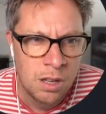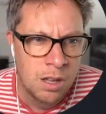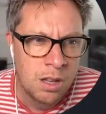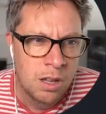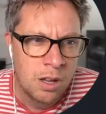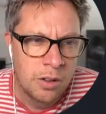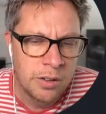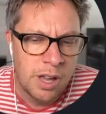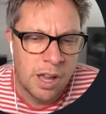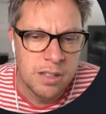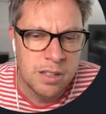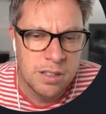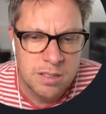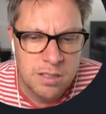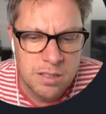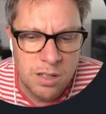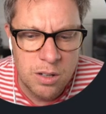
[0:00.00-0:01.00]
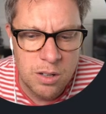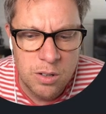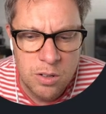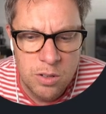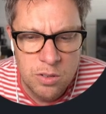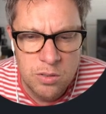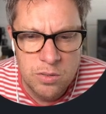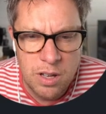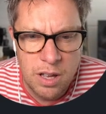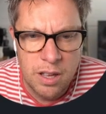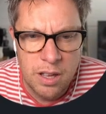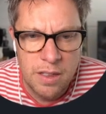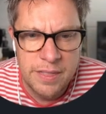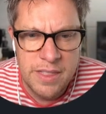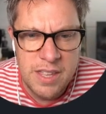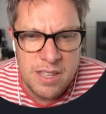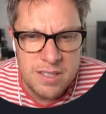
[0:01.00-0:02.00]
Okay, so
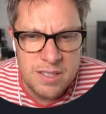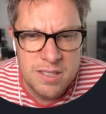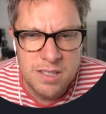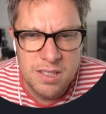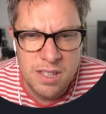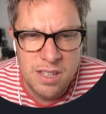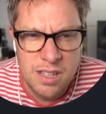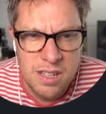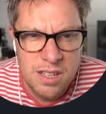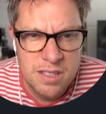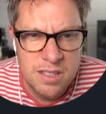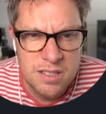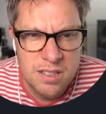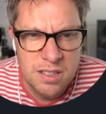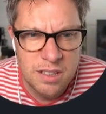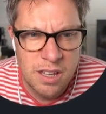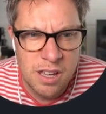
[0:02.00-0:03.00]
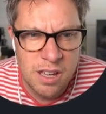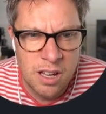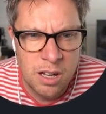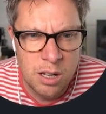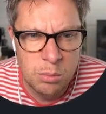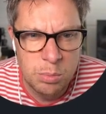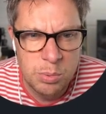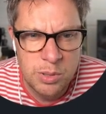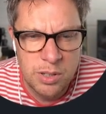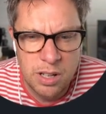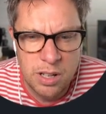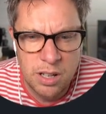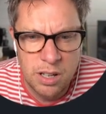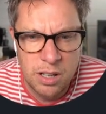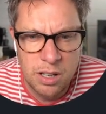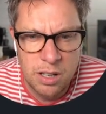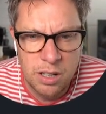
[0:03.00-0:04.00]
this is the GitHub
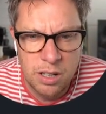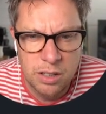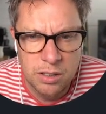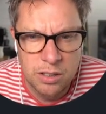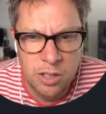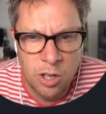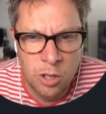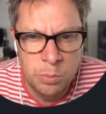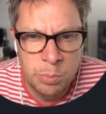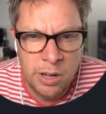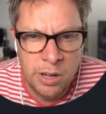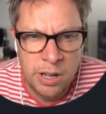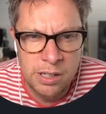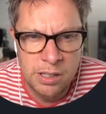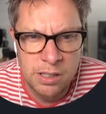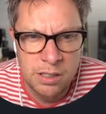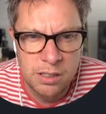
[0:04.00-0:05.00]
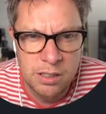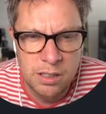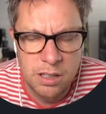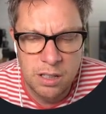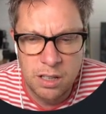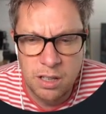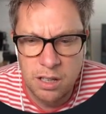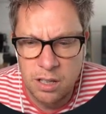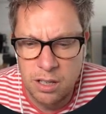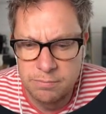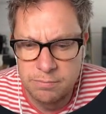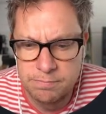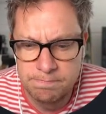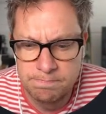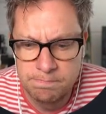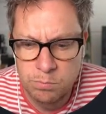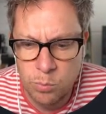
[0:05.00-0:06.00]
Copilot
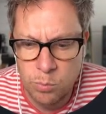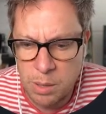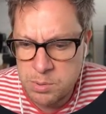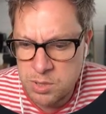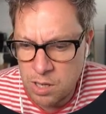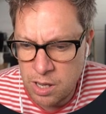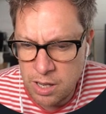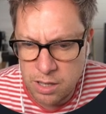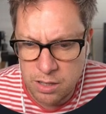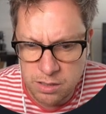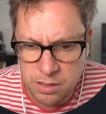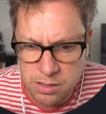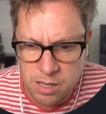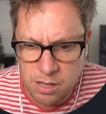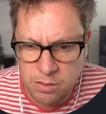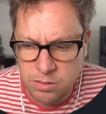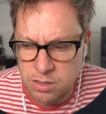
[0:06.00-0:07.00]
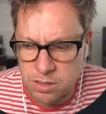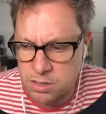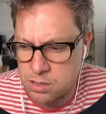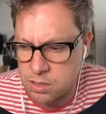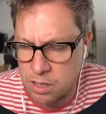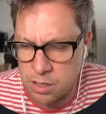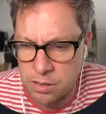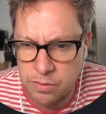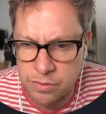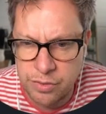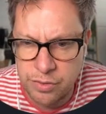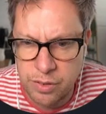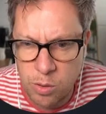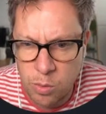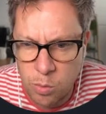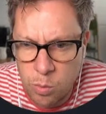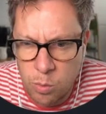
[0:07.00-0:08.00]
website that tells us kind of
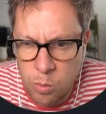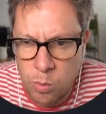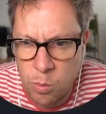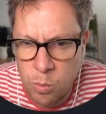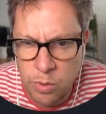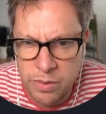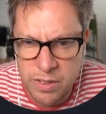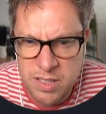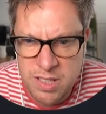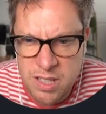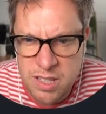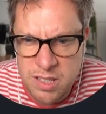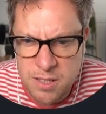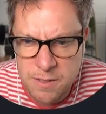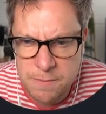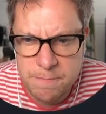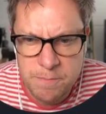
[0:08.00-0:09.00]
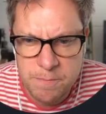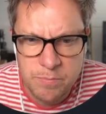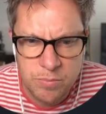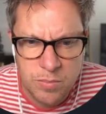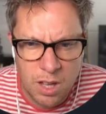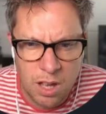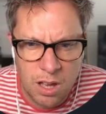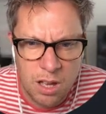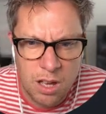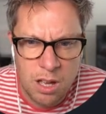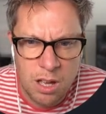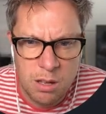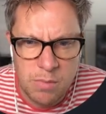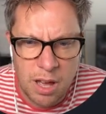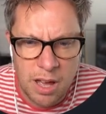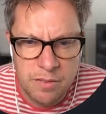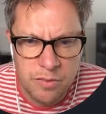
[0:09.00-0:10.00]
what this is.
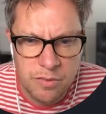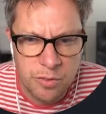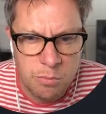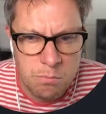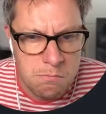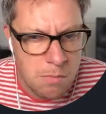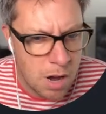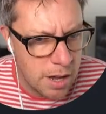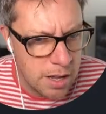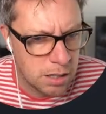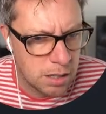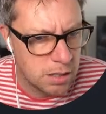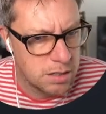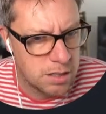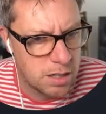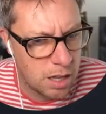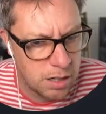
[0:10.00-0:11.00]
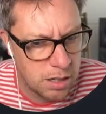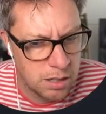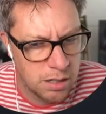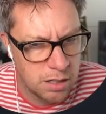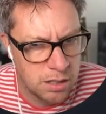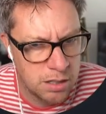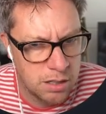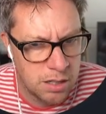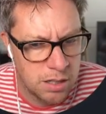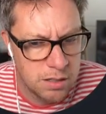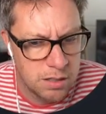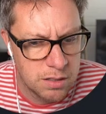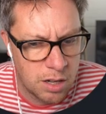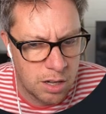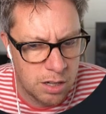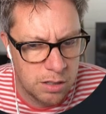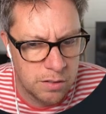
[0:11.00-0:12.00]
And from my understanding, it's
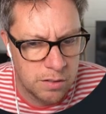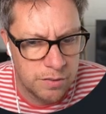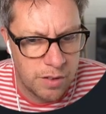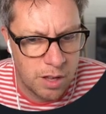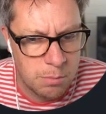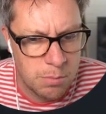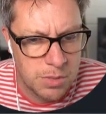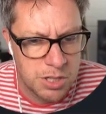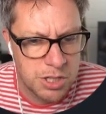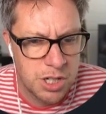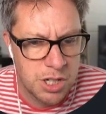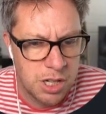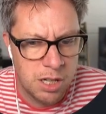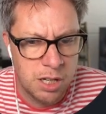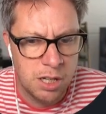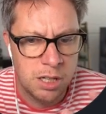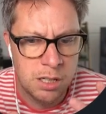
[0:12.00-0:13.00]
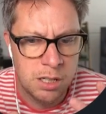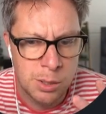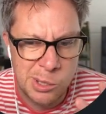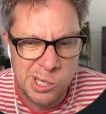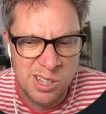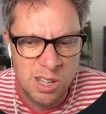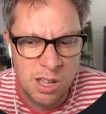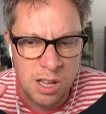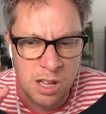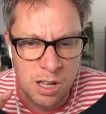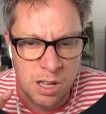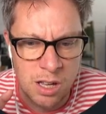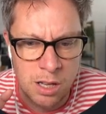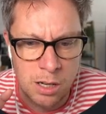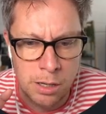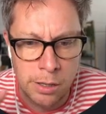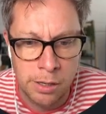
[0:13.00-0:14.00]
kind of a machine
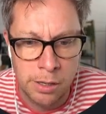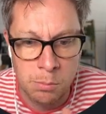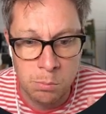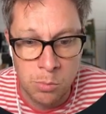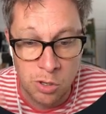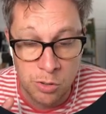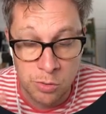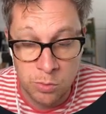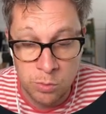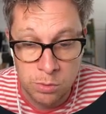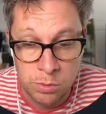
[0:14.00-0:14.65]
learning model